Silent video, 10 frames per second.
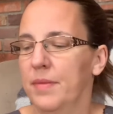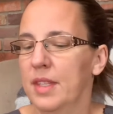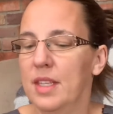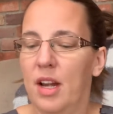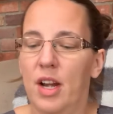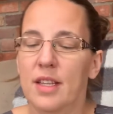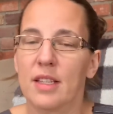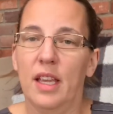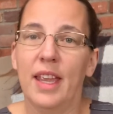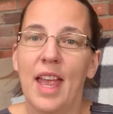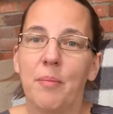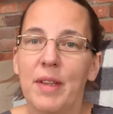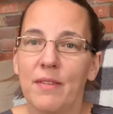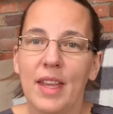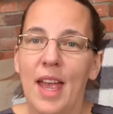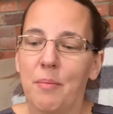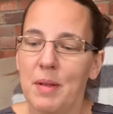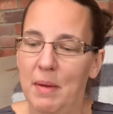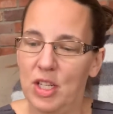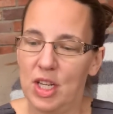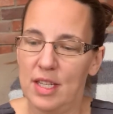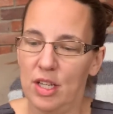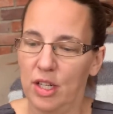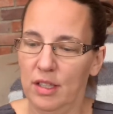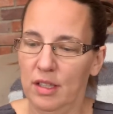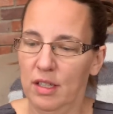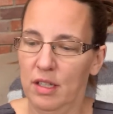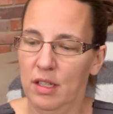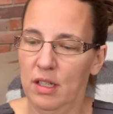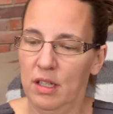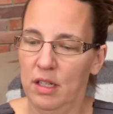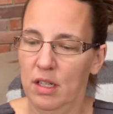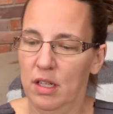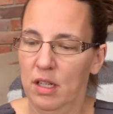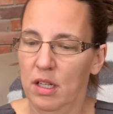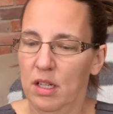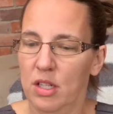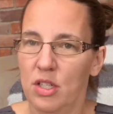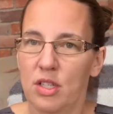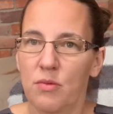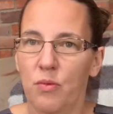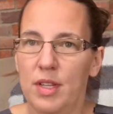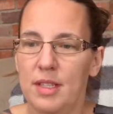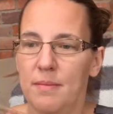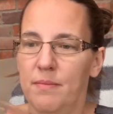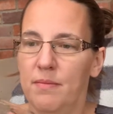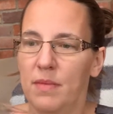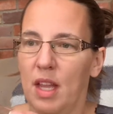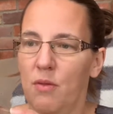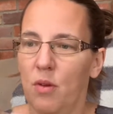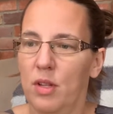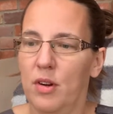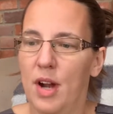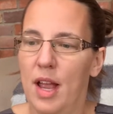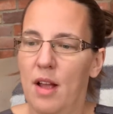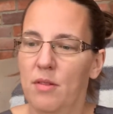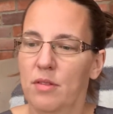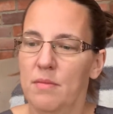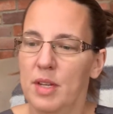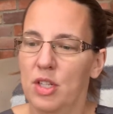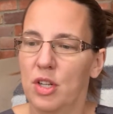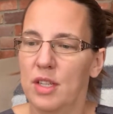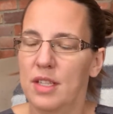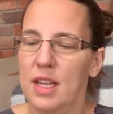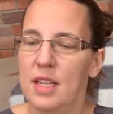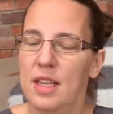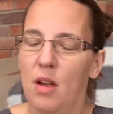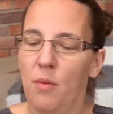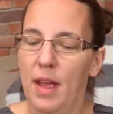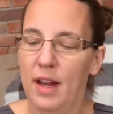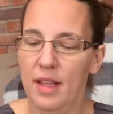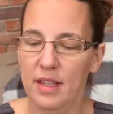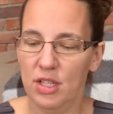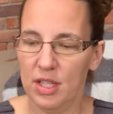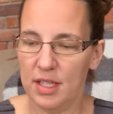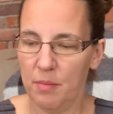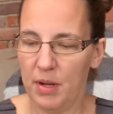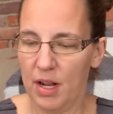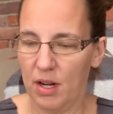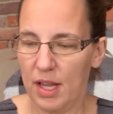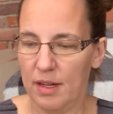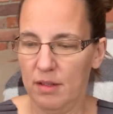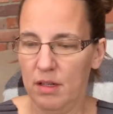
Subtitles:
seriously, can't be much easier. Just rinse them and roll it around. Make sure the seeds get wet, and then just dump it out again.